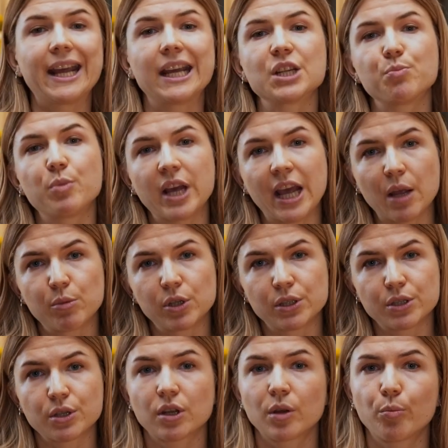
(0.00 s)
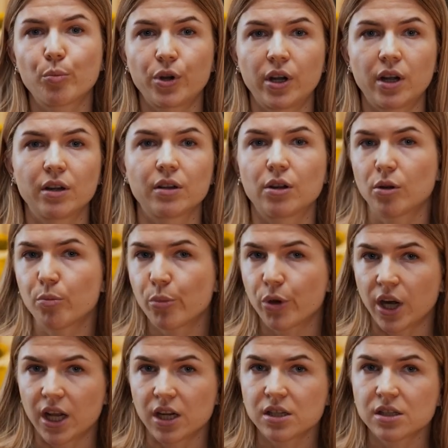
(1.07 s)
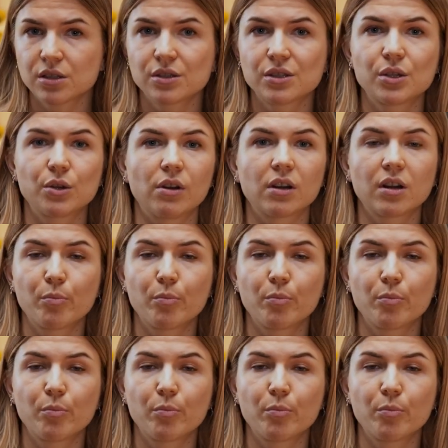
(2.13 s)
and be able to compare your brand to your